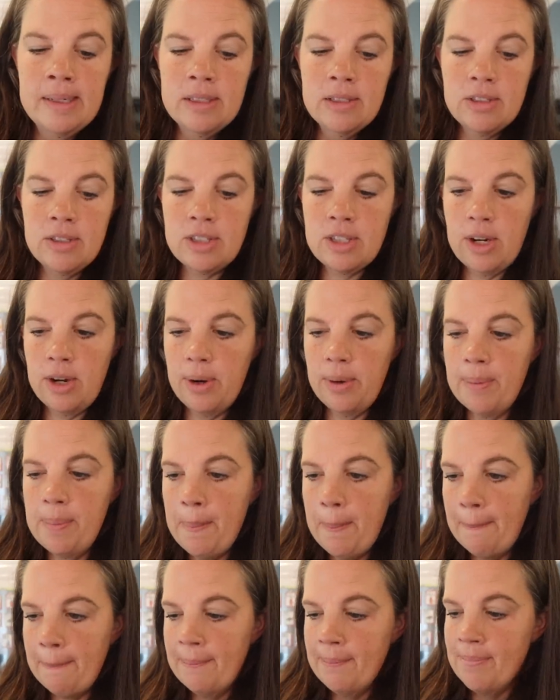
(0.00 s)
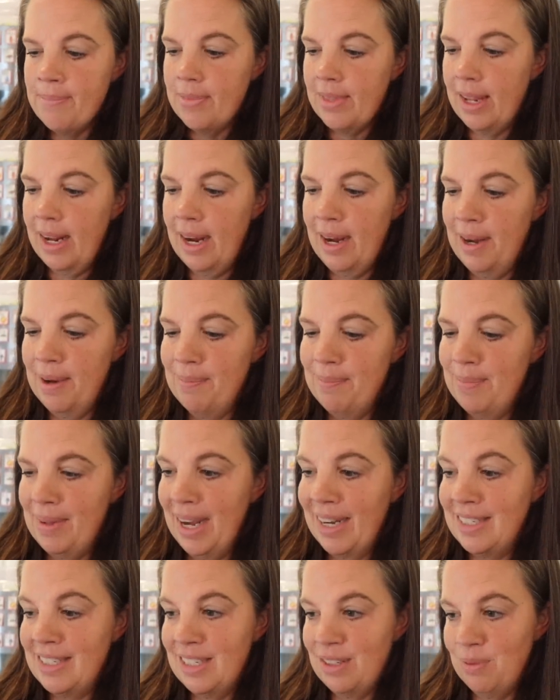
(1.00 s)
So um,
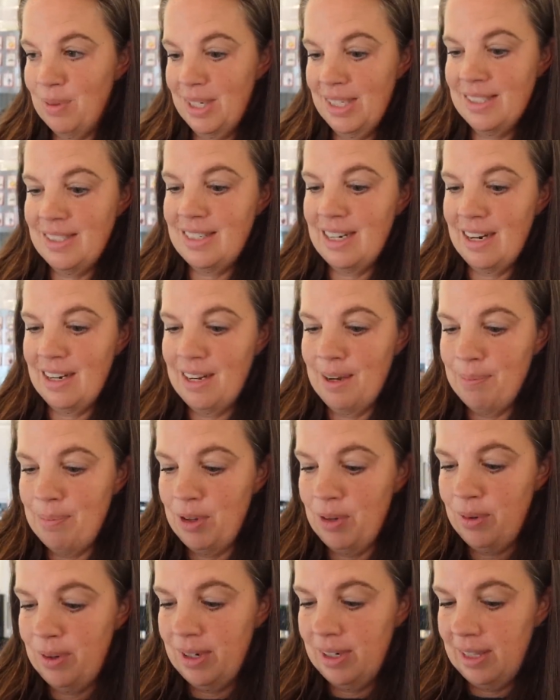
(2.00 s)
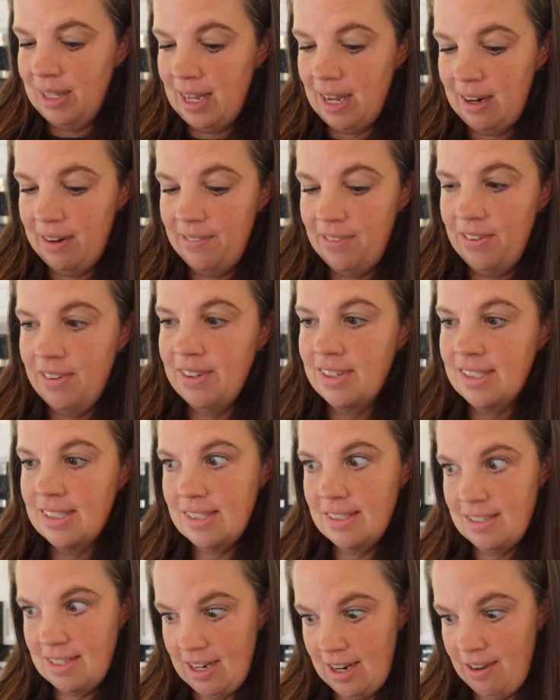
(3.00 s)
I did want to stock up though in a lot of
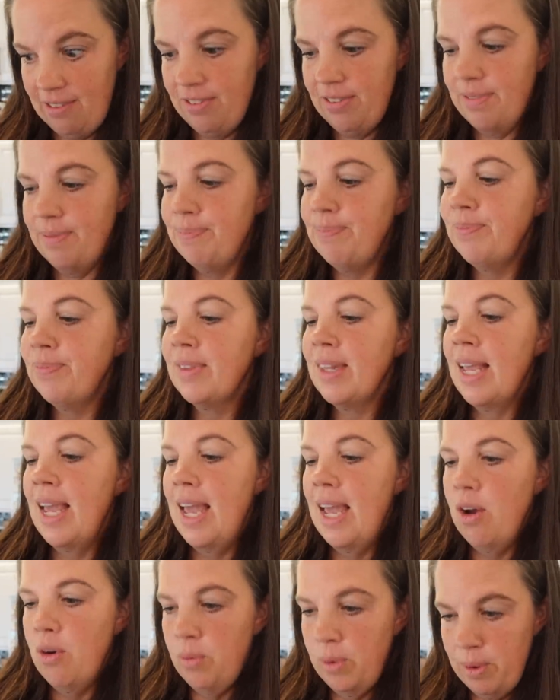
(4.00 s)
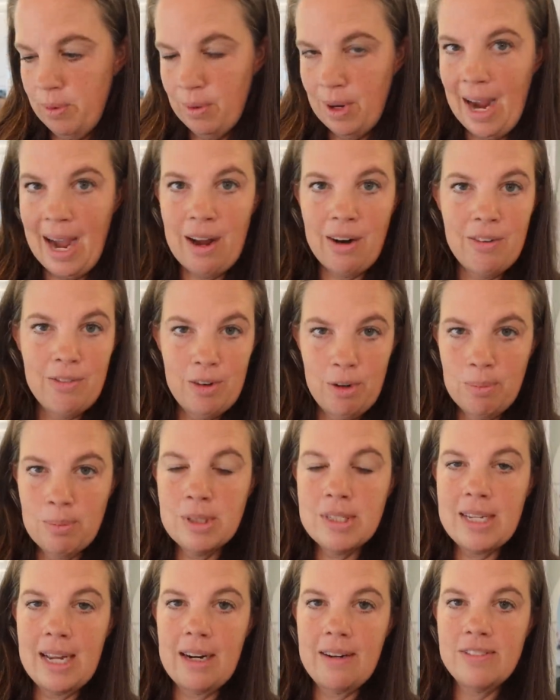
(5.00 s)
stuff. We were out of,
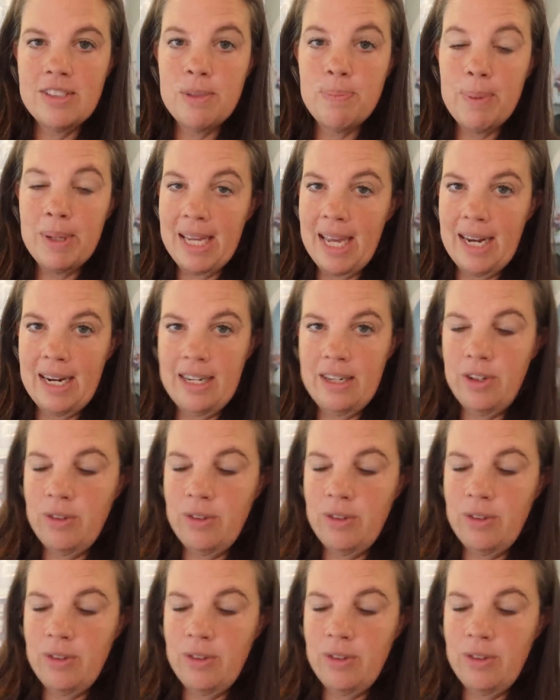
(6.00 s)
almost out of spaghetti